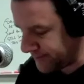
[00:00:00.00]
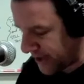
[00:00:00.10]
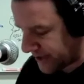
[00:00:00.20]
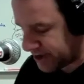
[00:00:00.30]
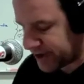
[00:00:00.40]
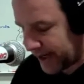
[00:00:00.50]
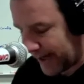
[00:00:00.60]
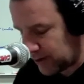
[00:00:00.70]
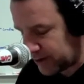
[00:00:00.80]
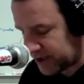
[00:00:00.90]
Check this out.
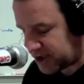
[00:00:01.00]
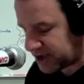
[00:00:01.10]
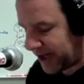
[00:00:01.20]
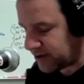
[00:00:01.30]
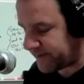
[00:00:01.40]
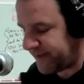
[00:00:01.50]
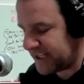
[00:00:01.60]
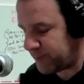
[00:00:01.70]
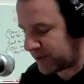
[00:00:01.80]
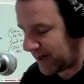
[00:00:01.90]
I learned that Snyder's
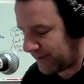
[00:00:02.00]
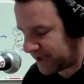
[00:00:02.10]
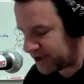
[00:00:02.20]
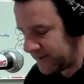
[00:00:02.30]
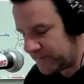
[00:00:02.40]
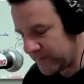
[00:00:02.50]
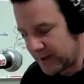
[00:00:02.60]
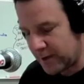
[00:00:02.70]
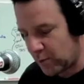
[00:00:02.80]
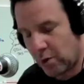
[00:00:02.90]
Facebook comments
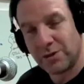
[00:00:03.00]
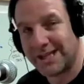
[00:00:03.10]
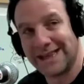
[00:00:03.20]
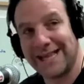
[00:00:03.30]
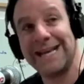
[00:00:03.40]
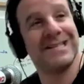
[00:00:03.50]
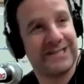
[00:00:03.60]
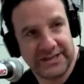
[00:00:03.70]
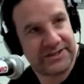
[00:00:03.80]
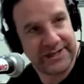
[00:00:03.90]
were only the
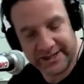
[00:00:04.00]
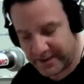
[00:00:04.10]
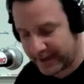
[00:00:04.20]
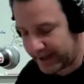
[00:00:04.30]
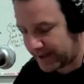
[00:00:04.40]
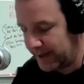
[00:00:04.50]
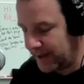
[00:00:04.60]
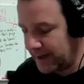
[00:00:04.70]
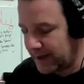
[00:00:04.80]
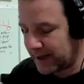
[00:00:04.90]
latest incident in
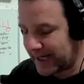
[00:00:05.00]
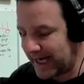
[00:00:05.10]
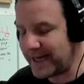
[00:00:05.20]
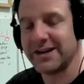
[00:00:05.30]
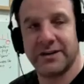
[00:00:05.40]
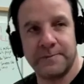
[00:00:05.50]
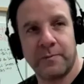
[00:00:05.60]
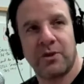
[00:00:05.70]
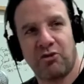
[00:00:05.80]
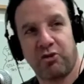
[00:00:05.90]
a heated
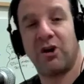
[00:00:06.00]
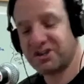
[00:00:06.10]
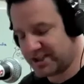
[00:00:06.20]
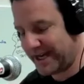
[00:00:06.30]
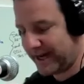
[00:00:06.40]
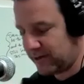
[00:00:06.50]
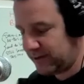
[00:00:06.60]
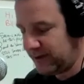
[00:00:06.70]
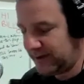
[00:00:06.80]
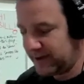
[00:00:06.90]

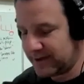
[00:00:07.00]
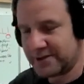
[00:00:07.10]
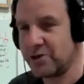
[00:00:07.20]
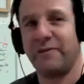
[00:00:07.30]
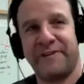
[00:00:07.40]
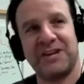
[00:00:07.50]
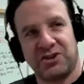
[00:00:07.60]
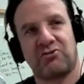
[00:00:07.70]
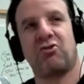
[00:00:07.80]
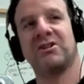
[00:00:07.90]
crosstown, good
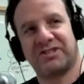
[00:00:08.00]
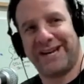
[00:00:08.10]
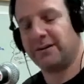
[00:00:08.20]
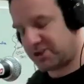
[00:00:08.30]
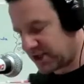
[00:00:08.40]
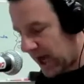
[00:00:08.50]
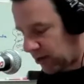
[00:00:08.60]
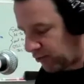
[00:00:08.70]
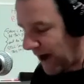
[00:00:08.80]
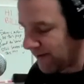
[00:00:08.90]
old-fashioned crosstown
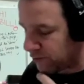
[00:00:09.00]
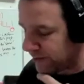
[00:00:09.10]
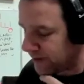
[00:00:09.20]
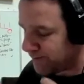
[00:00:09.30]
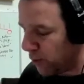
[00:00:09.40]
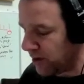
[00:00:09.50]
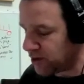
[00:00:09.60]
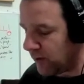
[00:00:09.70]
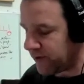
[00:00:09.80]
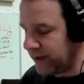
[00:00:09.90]
soccer rivalry that
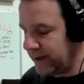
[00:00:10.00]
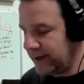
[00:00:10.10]
boiled over